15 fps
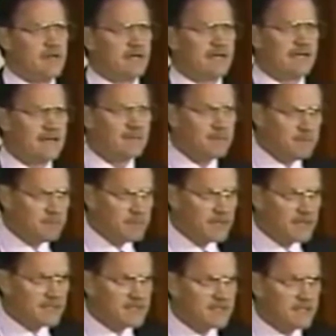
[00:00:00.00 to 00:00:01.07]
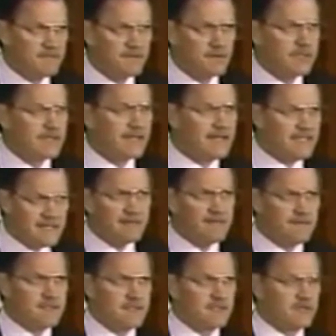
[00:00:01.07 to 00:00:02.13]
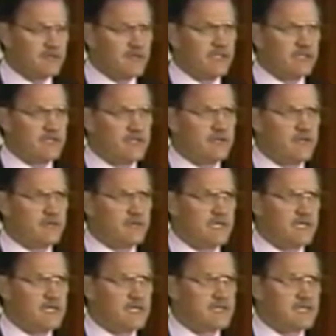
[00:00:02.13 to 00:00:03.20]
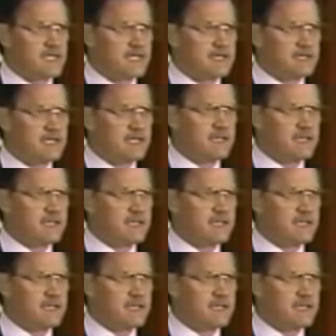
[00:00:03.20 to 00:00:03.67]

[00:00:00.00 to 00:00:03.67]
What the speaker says: the capability of doing any physical hurt to the United States.